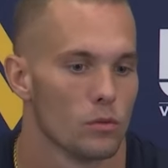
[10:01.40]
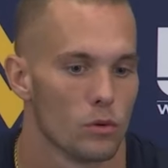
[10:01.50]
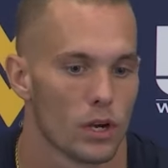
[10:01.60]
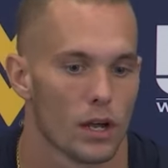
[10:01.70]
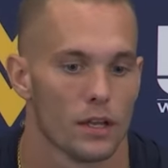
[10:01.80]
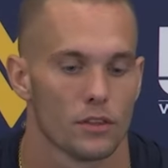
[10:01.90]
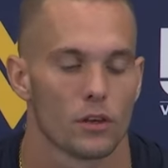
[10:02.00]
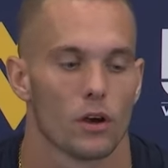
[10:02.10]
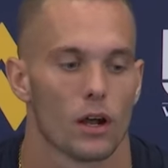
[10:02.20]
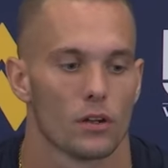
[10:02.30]
When I hit the
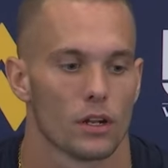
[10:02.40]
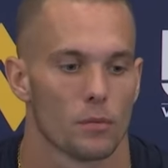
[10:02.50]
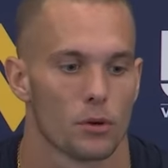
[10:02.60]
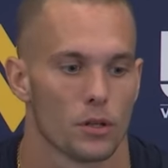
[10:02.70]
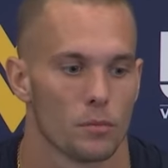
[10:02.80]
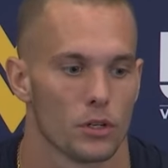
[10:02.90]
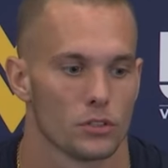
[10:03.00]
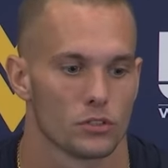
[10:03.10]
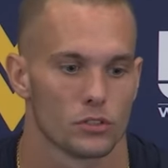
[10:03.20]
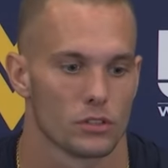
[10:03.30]
ground, I pretty
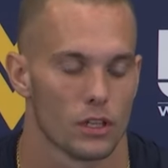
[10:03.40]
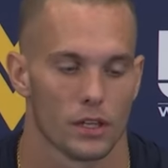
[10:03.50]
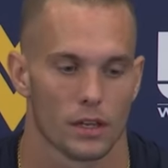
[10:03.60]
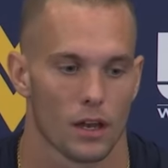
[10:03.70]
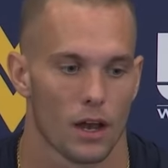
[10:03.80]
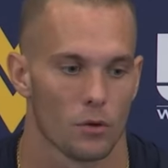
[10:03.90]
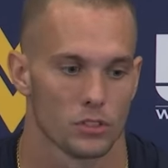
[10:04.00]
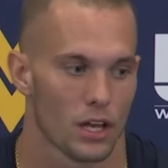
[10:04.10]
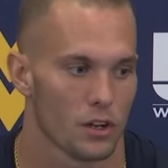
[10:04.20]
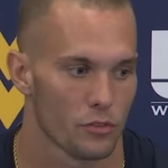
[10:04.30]
much, like, I was
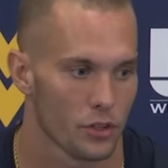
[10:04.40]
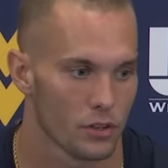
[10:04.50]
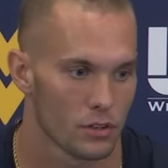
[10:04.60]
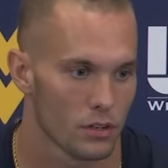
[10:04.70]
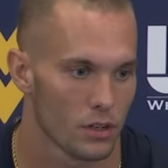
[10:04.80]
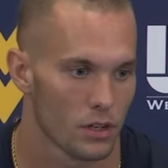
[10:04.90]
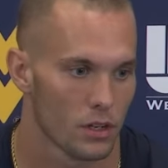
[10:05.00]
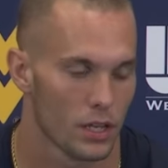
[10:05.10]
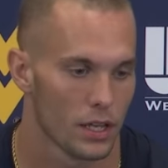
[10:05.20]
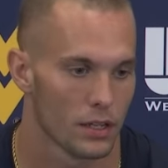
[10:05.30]
out of it.
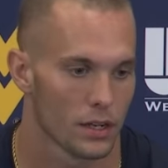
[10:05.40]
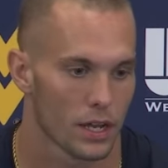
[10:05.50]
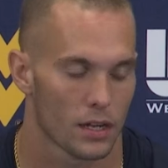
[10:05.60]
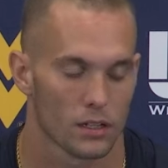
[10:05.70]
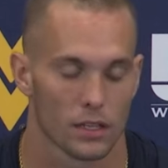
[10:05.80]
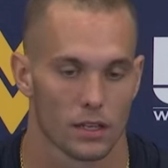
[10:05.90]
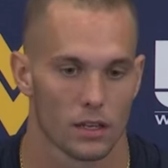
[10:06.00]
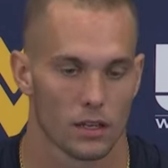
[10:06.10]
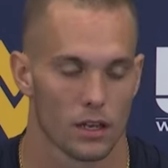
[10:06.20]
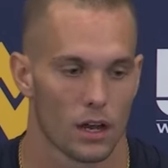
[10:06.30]
And I kind of, like,
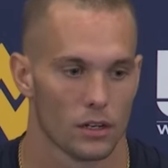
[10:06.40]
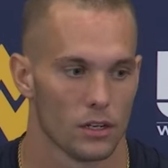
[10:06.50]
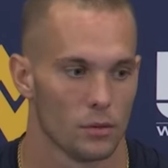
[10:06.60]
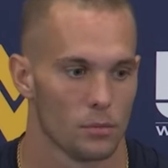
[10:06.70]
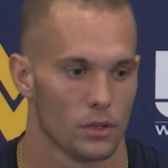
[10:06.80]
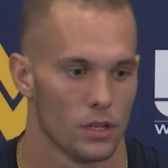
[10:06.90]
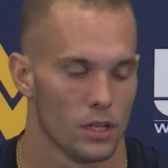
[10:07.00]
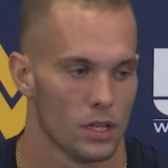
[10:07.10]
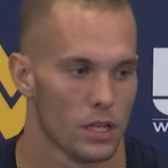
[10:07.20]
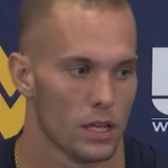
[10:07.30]
got up,
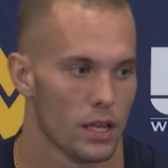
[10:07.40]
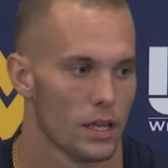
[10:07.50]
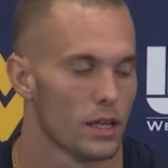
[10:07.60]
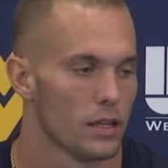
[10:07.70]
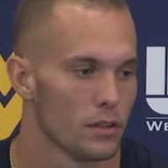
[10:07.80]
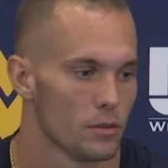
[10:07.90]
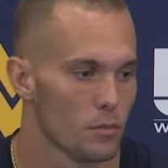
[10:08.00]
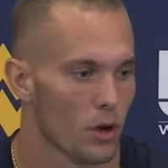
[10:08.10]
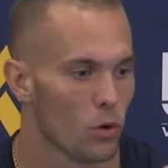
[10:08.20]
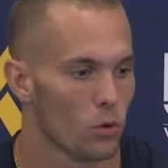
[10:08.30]
and
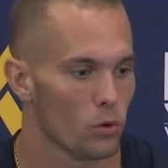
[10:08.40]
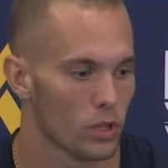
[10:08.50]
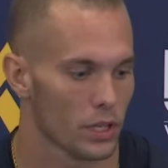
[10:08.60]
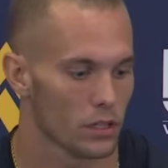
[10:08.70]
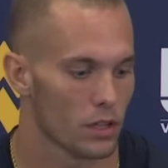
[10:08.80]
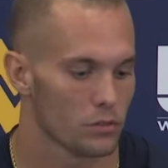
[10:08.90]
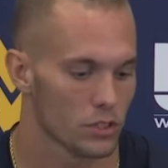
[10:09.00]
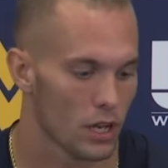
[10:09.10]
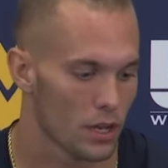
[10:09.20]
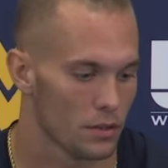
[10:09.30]
my whole, like, left
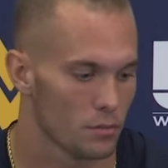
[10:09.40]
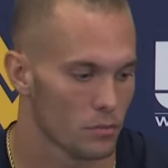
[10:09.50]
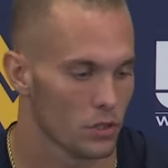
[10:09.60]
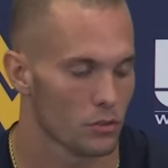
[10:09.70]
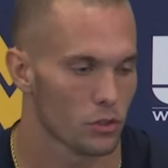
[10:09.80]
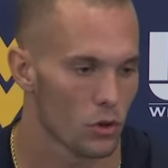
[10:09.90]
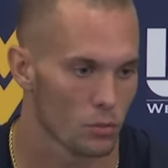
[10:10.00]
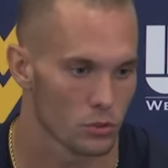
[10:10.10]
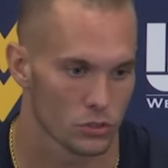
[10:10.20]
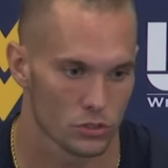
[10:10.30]
side, left
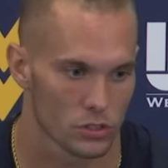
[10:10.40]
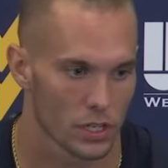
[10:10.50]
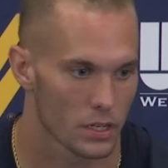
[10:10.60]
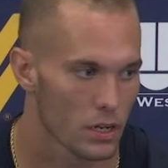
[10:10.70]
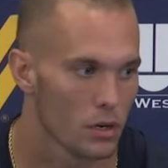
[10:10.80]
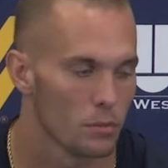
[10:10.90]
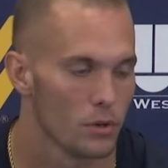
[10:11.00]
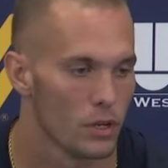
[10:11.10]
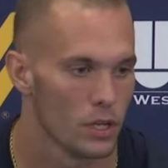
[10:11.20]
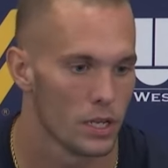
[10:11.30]
arm was just, like, numb.
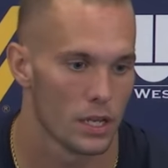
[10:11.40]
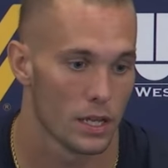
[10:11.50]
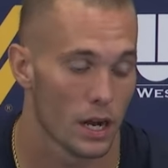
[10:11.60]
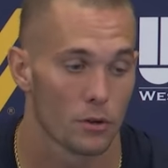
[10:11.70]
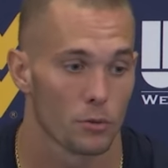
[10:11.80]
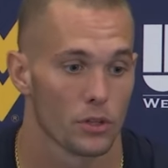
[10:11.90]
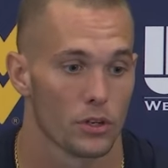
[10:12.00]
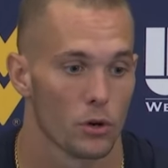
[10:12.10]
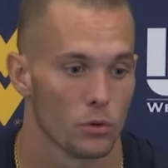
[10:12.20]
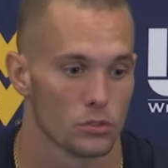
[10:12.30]
And I didn't really
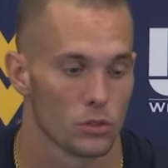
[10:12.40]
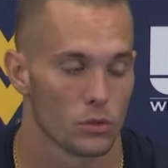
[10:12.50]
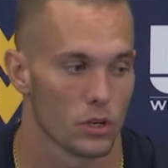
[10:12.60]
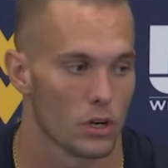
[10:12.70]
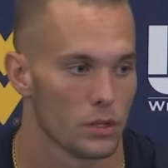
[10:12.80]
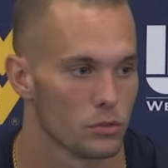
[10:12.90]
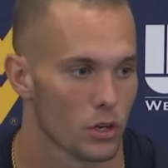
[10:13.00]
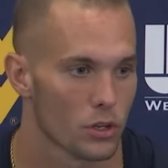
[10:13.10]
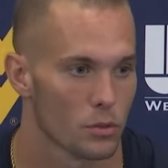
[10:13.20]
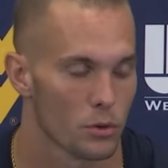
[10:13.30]
know what was going on. It was
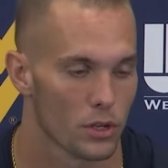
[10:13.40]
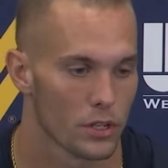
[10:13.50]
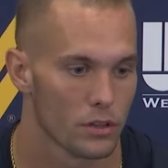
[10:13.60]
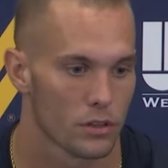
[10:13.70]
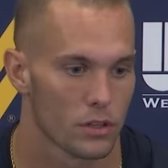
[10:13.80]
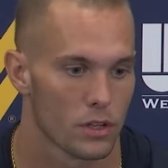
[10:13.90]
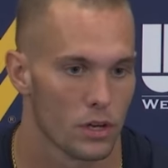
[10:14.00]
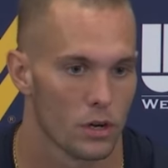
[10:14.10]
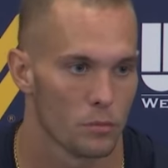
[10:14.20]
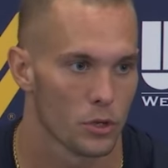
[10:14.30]
hard to breathe.
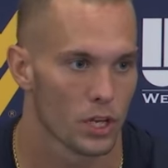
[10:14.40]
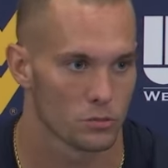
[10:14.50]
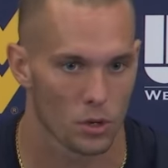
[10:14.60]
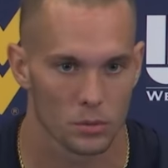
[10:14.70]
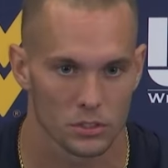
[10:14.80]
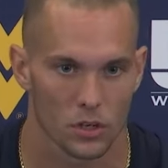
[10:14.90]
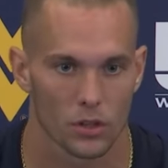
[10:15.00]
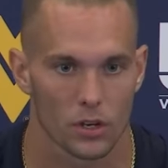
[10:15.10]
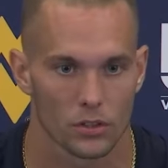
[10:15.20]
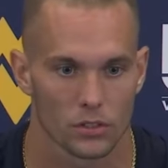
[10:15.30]
You guys probably saw
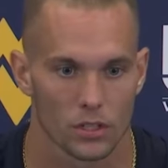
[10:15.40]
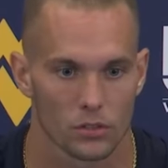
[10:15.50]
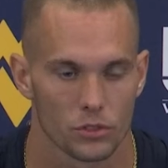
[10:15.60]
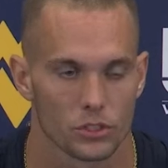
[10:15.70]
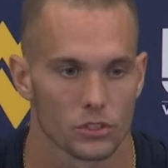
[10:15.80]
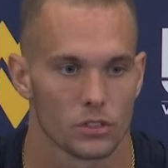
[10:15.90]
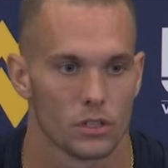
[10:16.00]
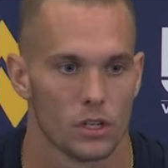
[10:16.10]
that on the television.